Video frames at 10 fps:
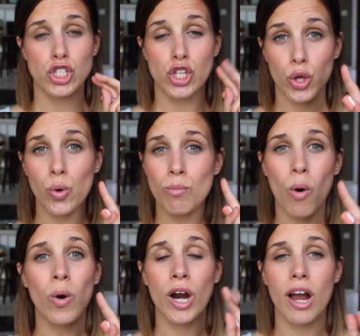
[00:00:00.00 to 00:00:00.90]
two
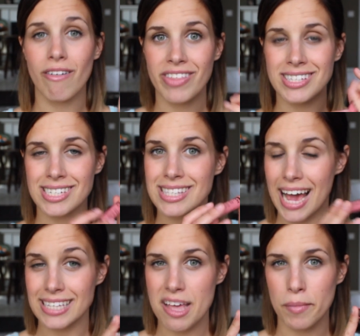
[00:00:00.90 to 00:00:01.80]
more of this
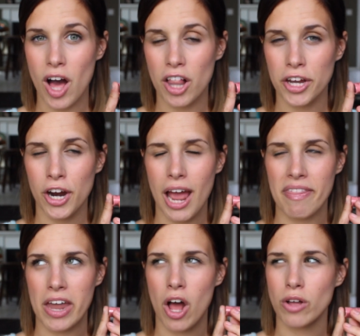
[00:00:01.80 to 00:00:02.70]
exact same color,
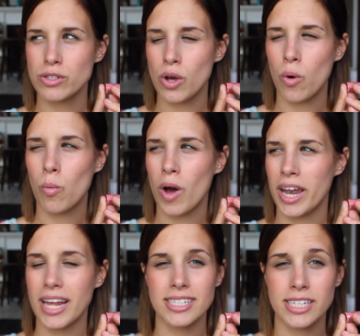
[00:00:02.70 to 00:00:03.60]
and then also
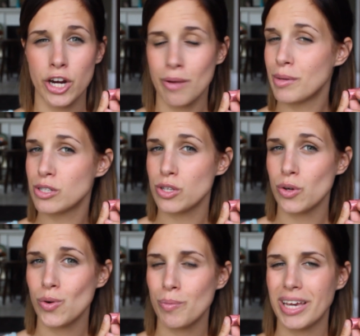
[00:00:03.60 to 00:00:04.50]
one in
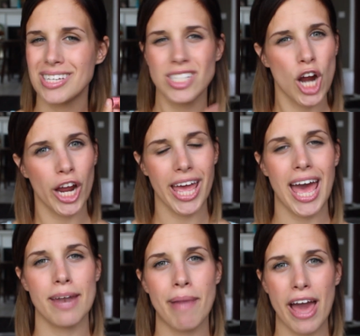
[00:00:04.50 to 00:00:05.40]
tiramisu, because Target
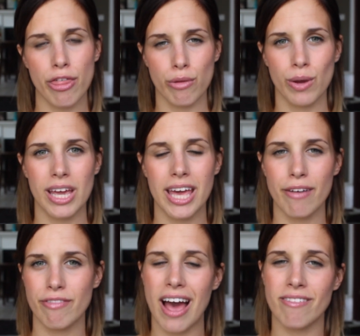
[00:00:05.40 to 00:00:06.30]
had buy three
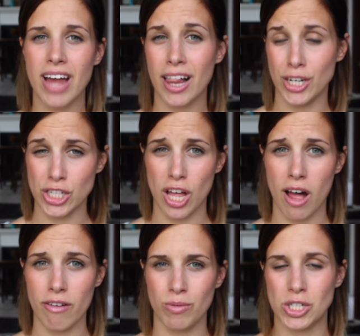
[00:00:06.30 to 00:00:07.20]
get $5
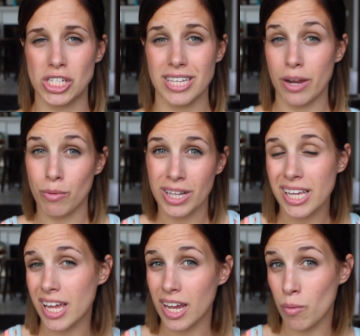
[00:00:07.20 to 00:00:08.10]
off, which is like
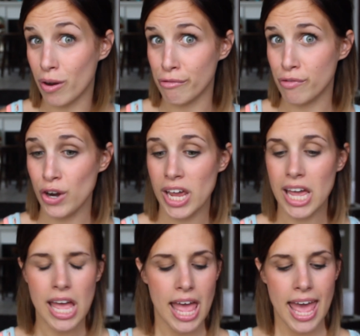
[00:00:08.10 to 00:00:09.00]
really getting one free,